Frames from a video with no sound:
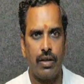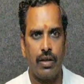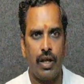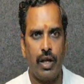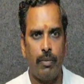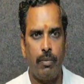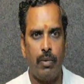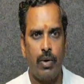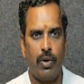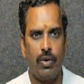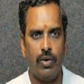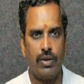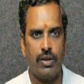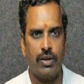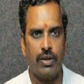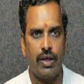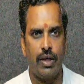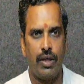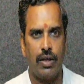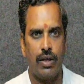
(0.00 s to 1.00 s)
about
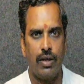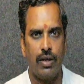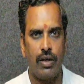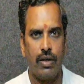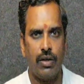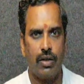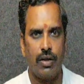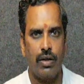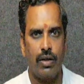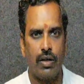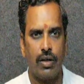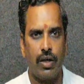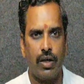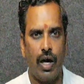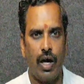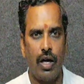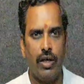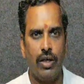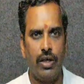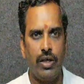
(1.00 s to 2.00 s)
the
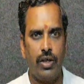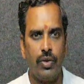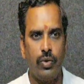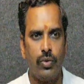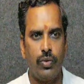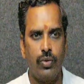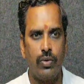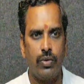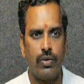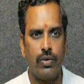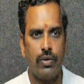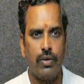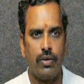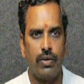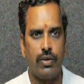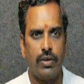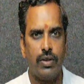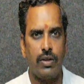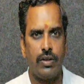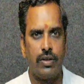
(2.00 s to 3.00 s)
cognitive
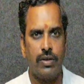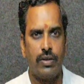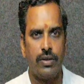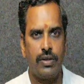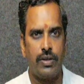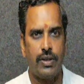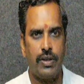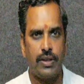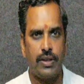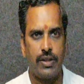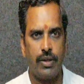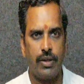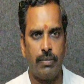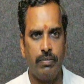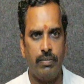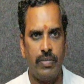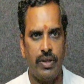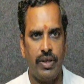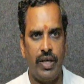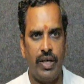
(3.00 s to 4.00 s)

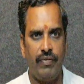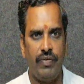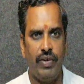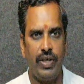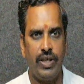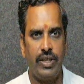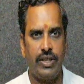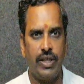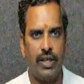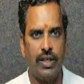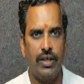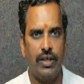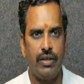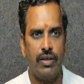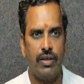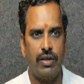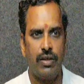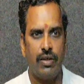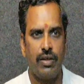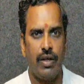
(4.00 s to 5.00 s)
system definition
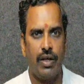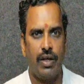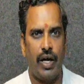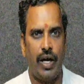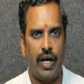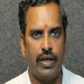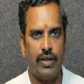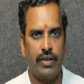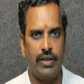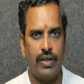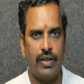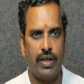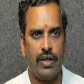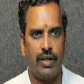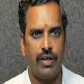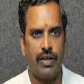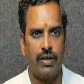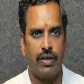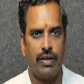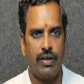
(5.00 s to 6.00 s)
and the